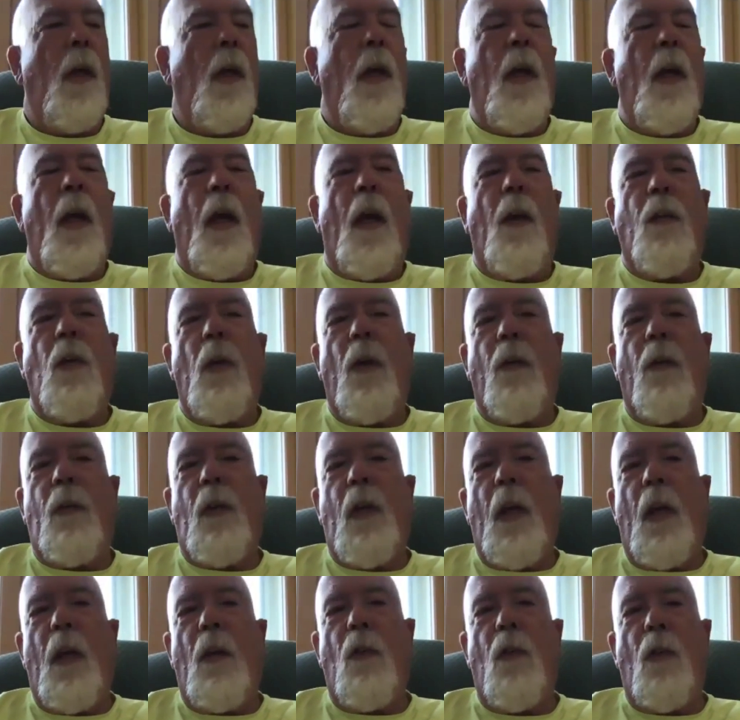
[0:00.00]
If you have
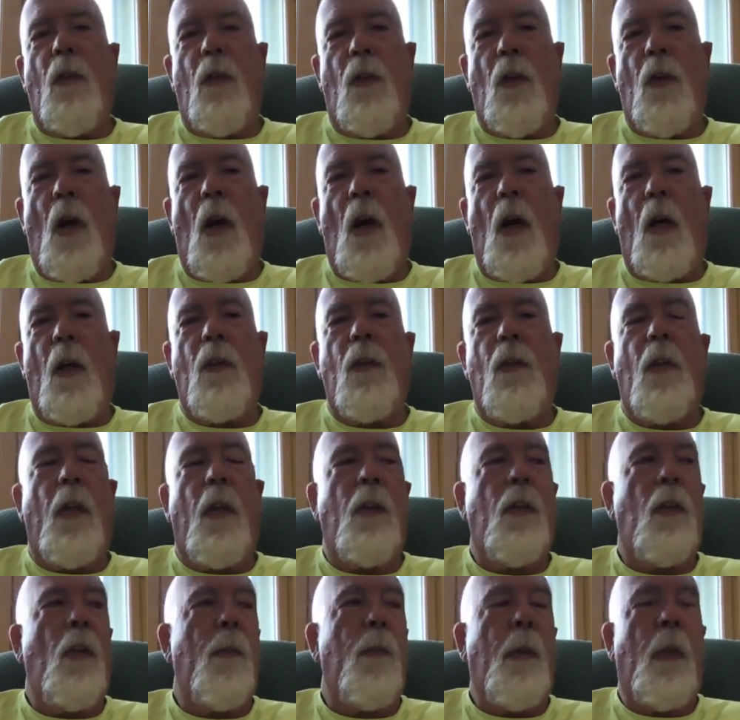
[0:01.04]
kids and dogs, they
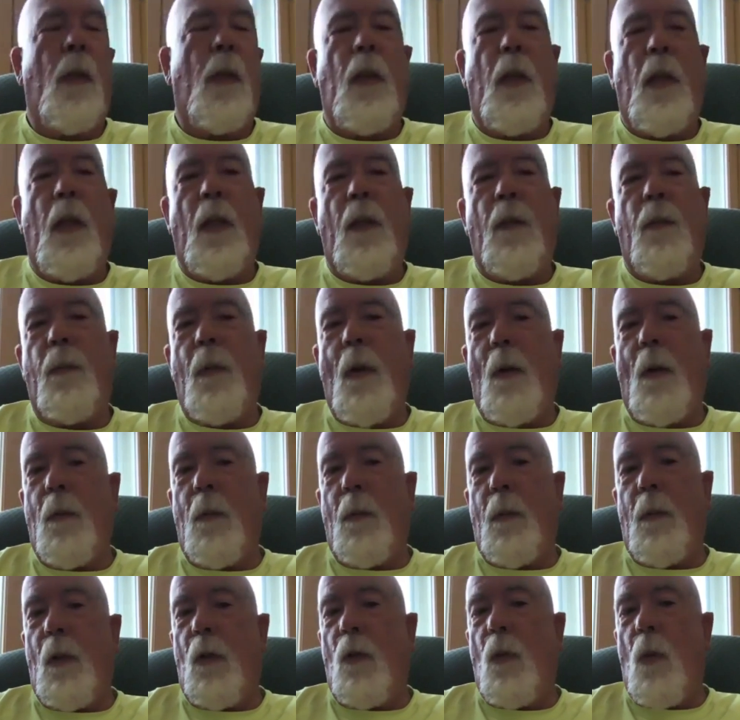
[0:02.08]
should be cleaned
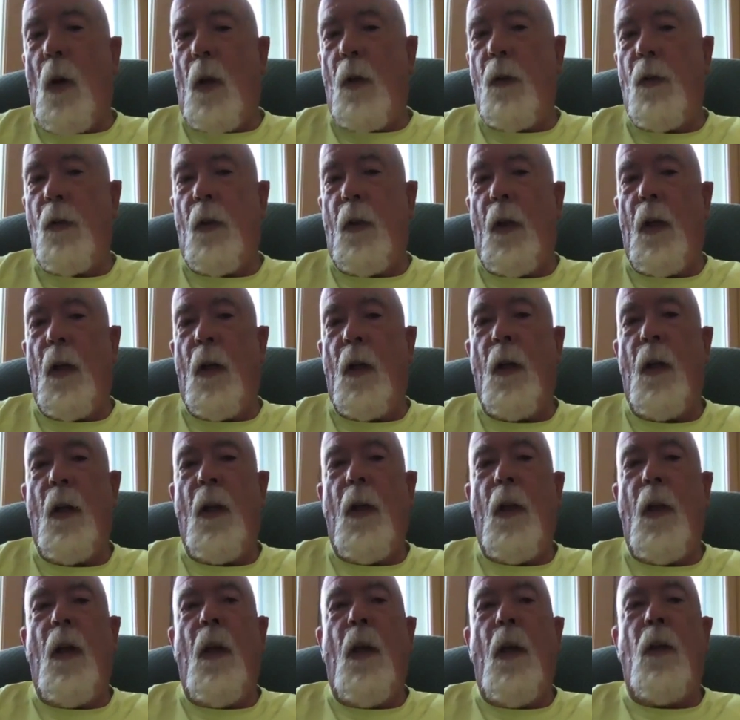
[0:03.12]
probably twice a year,
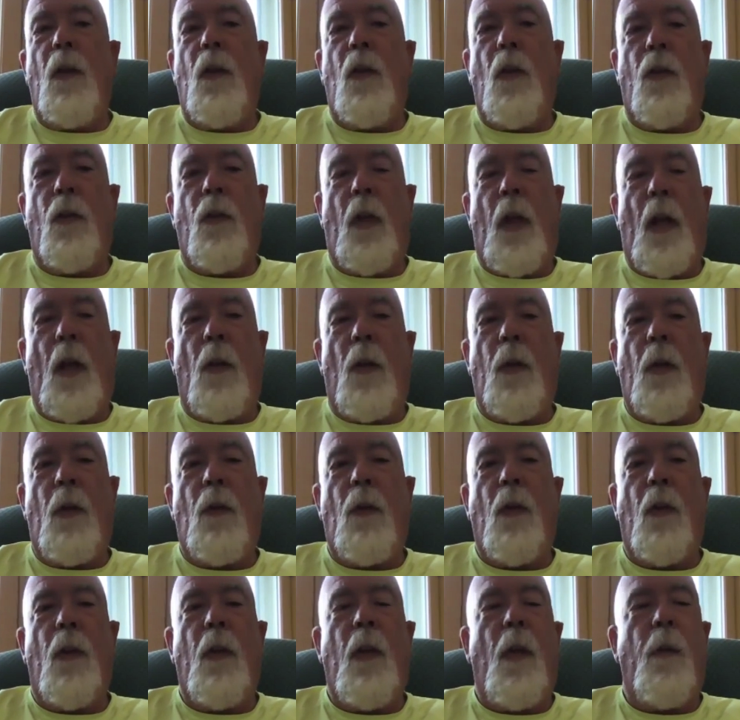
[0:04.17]
just for that
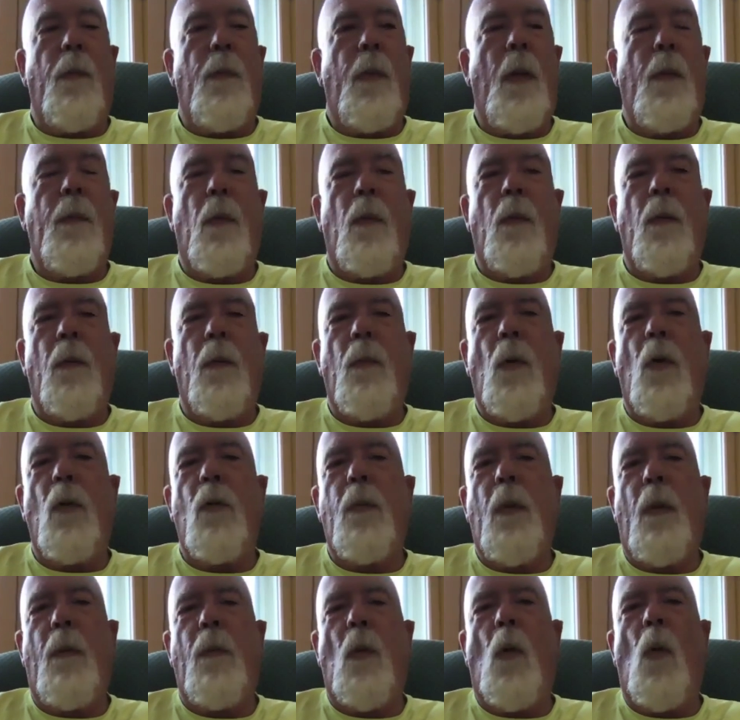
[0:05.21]
reason. And most
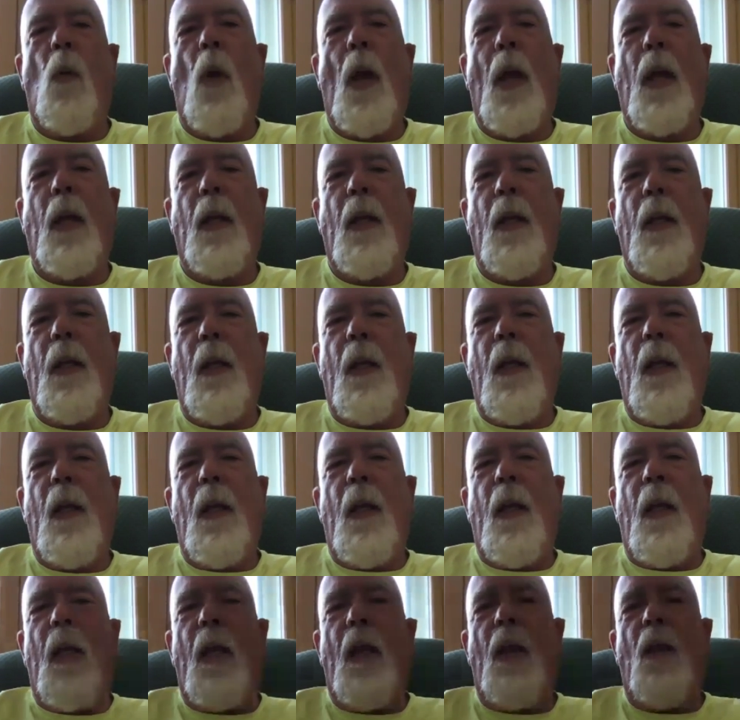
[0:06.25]
people wait
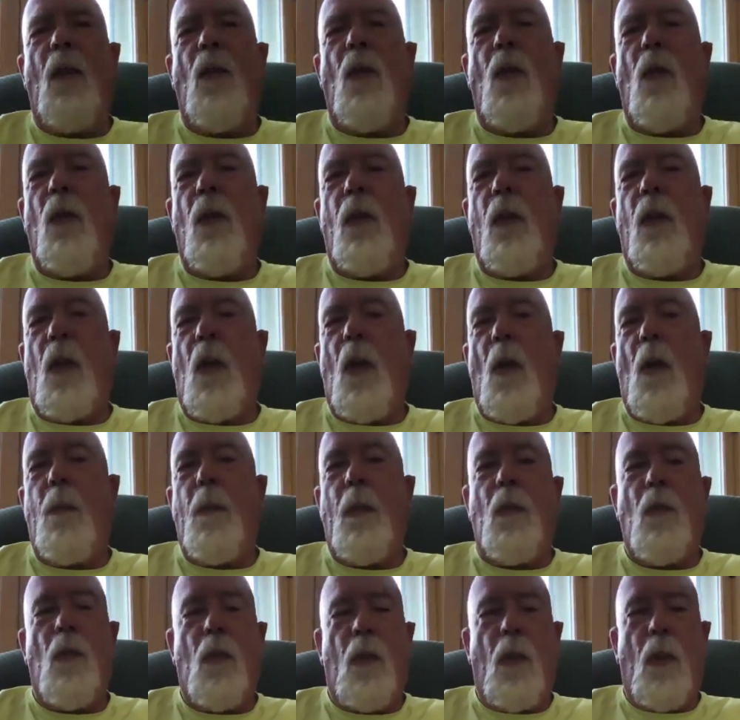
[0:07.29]
until the
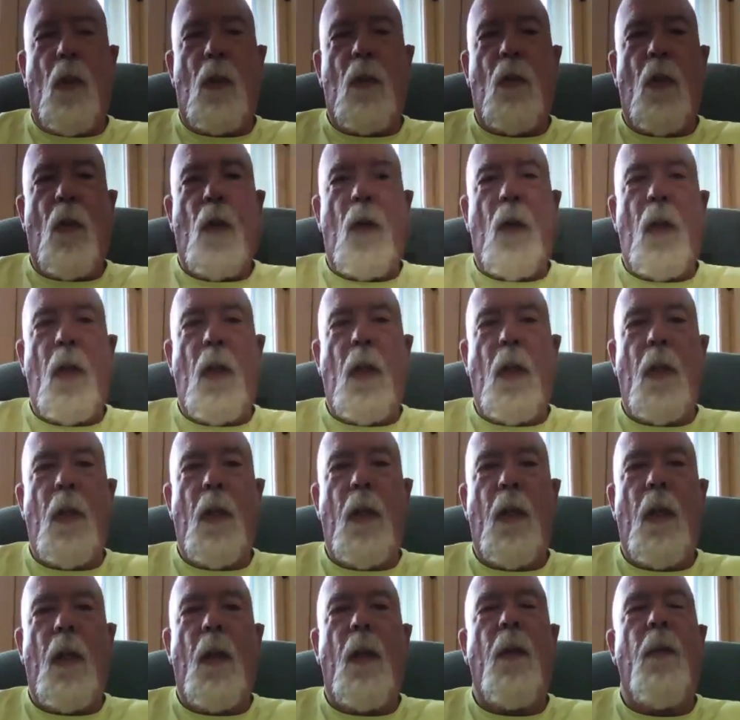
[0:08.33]
carpets look dirty,
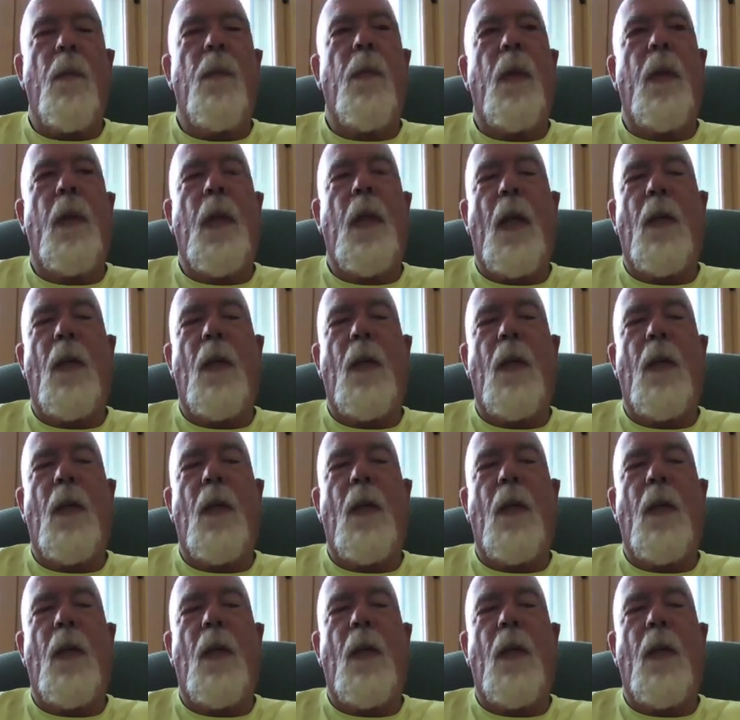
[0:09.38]
but